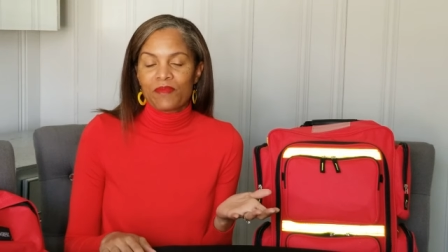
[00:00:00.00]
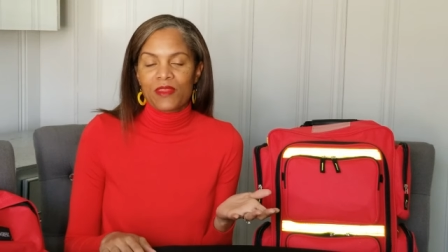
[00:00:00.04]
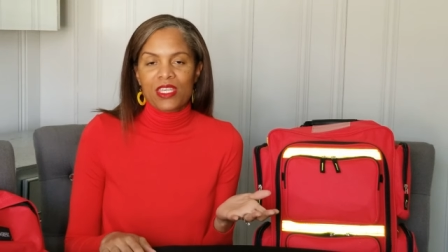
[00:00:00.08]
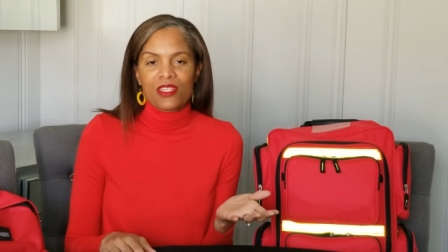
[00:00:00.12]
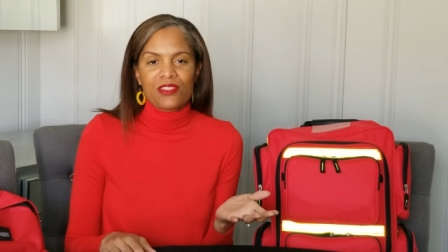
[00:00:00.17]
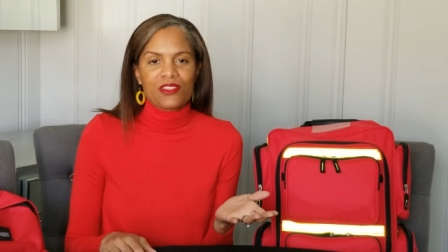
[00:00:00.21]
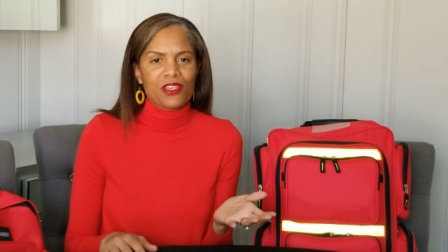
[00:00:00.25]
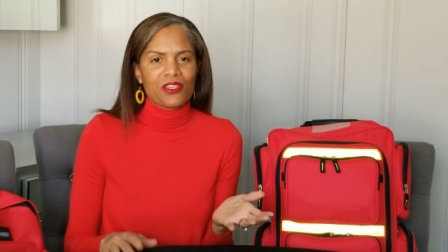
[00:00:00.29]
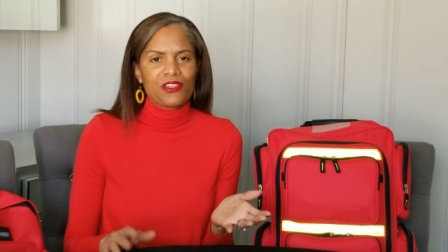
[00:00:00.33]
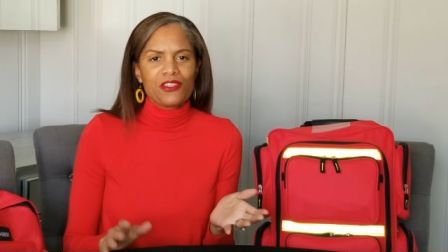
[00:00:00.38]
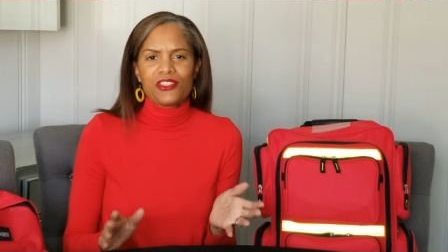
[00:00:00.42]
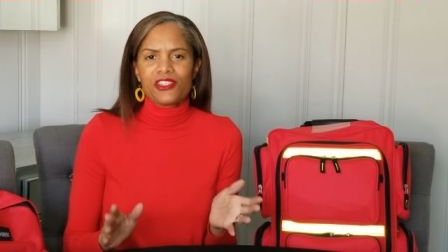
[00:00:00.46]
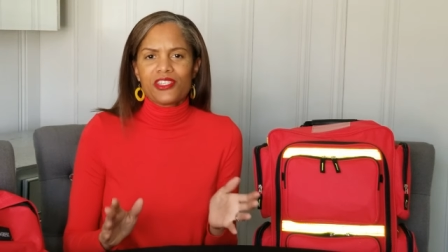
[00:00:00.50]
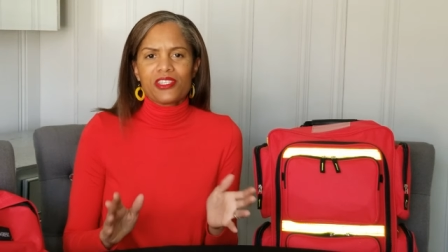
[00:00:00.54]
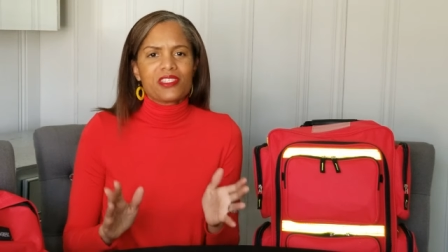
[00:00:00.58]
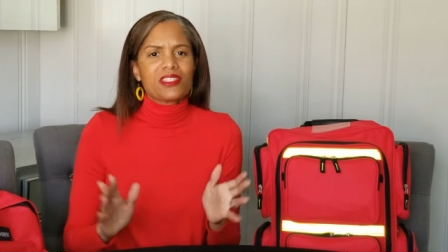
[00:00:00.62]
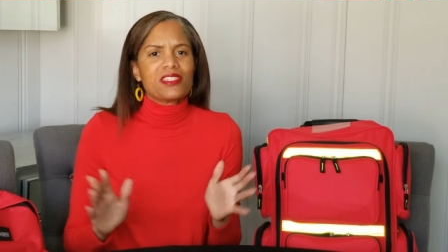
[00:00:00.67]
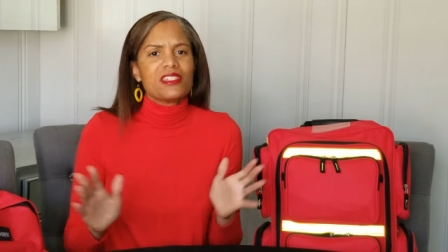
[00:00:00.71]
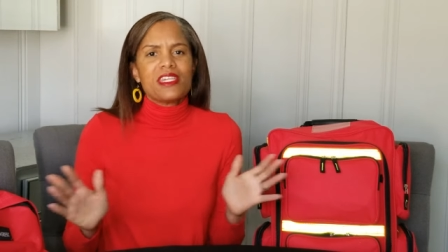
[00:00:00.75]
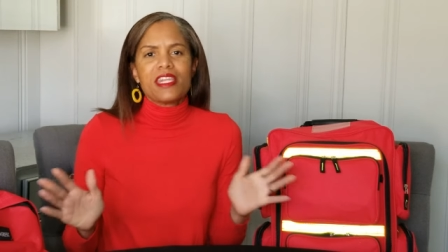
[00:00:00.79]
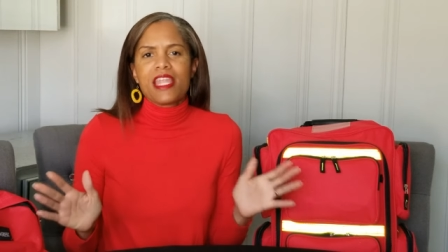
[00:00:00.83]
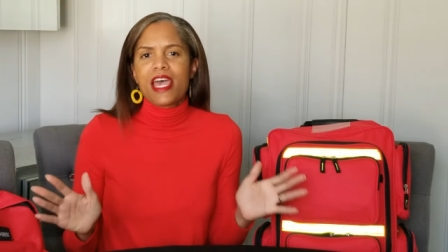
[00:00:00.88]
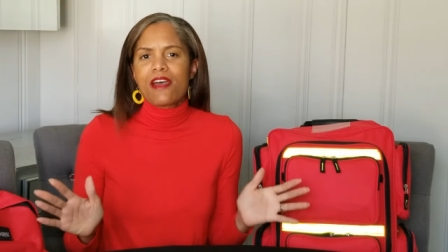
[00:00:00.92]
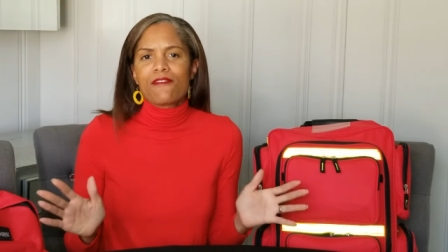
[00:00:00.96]
So you just
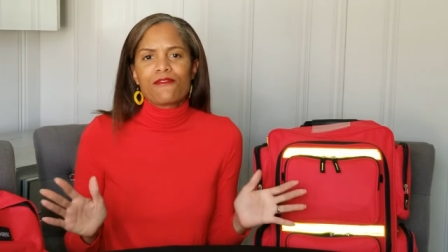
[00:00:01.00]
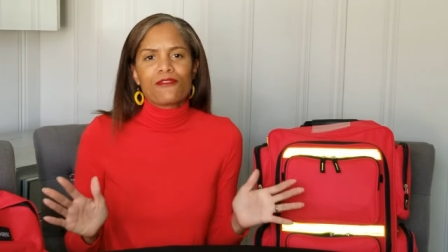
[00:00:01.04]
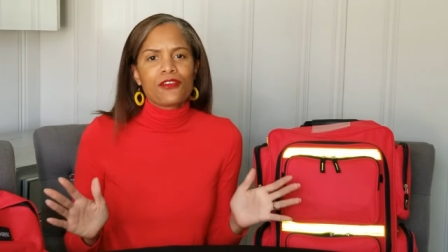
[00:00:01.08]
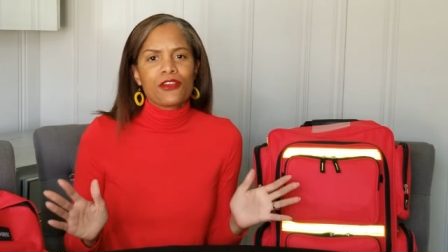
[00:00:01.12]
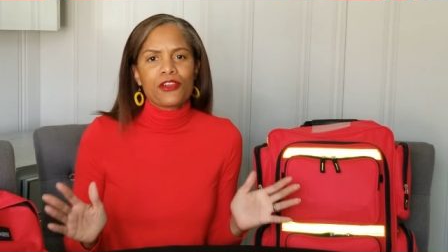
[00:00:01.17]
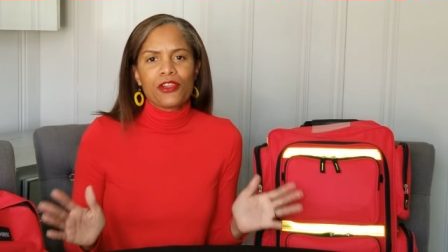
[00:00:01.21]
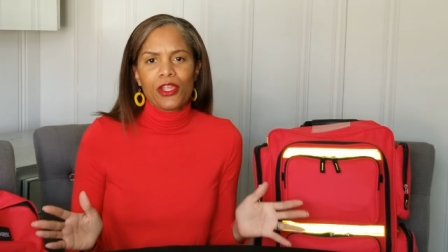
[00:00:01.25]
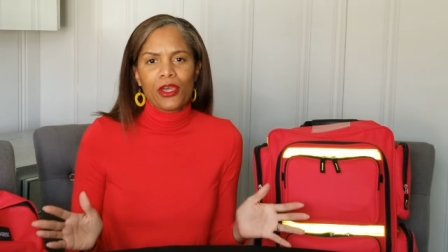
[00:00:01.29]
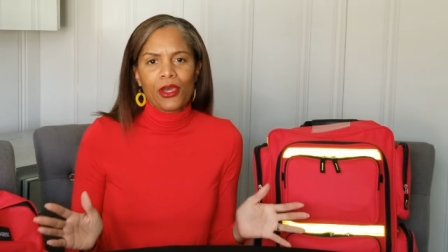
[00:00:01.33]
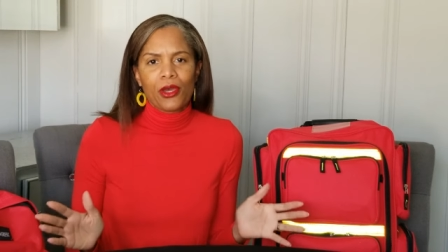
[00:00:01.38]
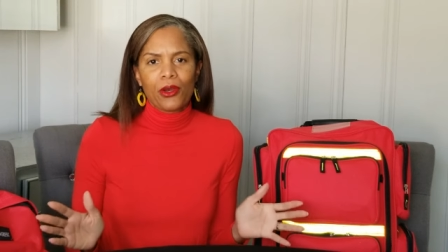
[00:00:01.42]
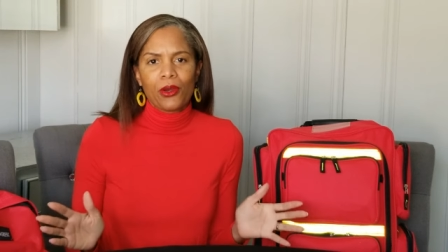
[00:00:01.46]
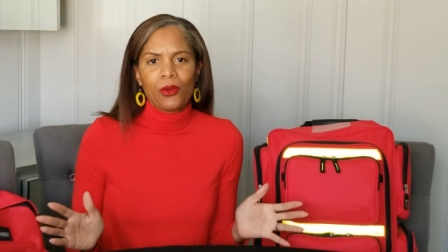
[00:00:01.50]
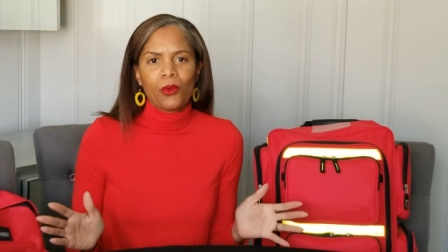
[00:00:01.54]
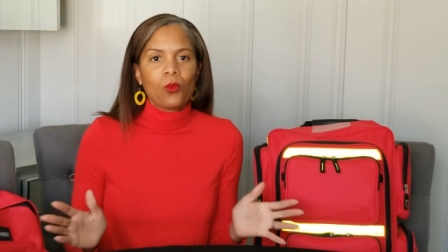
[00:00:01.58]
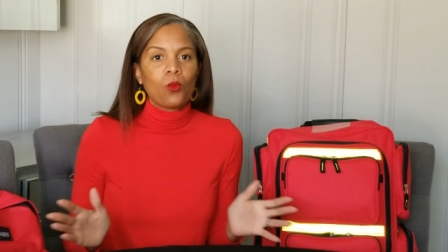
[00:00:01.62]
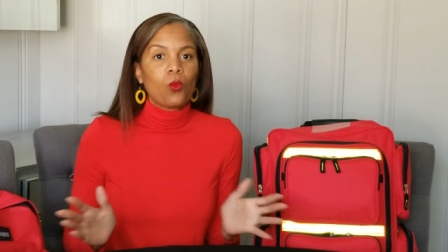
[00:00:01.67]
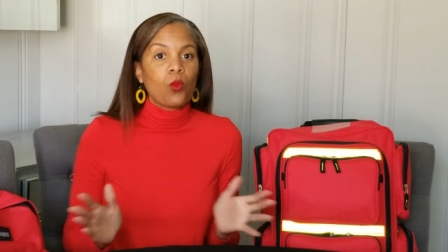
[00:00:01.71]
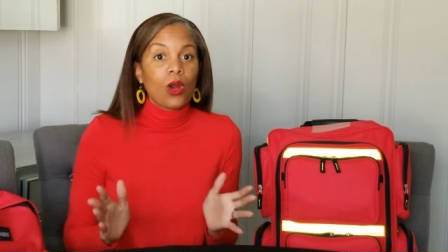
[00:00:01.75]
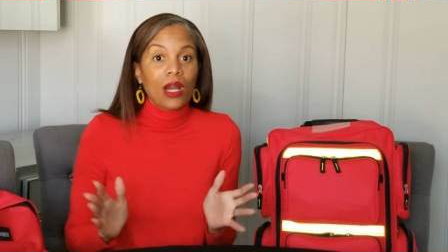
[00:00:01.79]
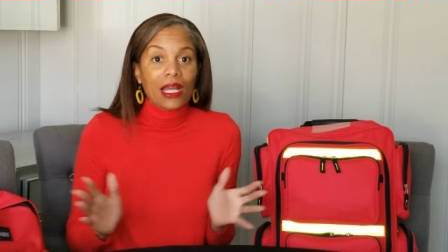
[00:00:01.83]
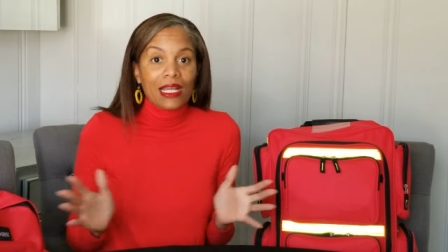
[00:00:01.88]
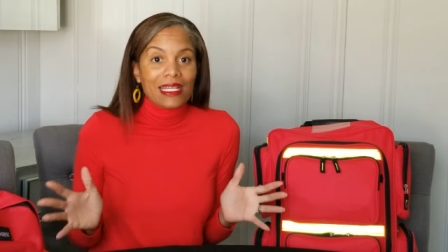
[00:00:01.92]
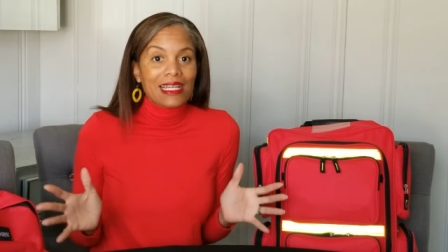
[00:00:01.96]
never know
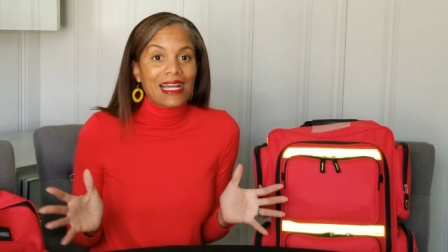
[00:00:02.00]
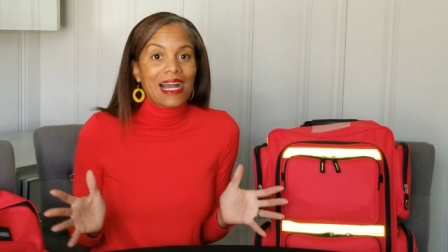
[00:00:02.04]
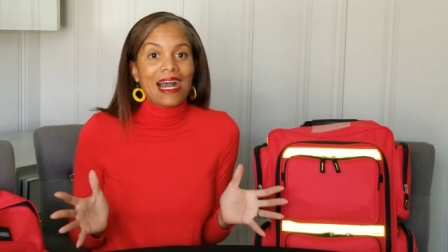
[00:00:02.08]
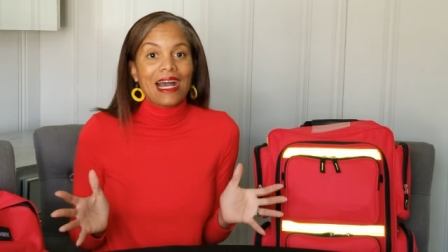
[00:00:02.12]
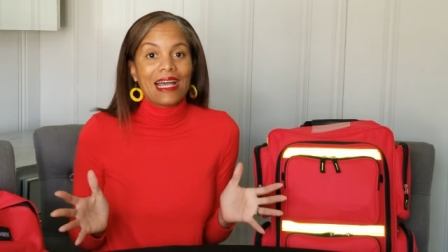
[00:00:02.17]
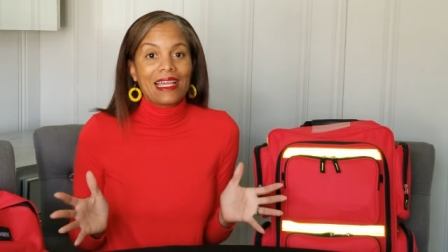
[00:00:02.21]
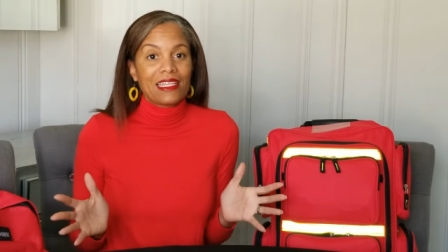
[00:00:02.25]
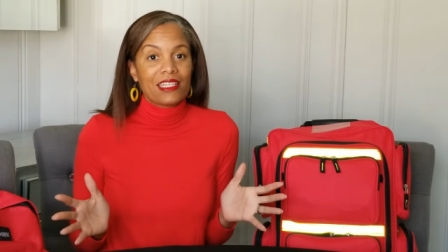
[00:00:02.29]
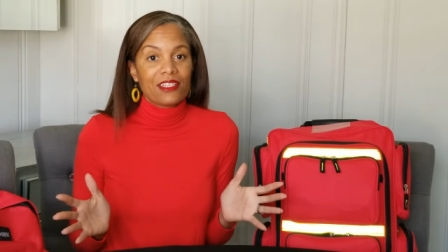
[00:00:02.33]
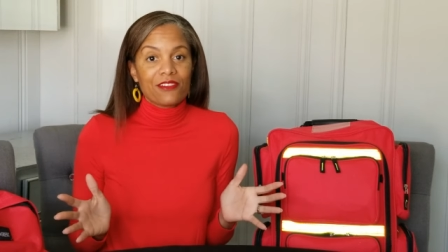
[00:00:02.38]
what kind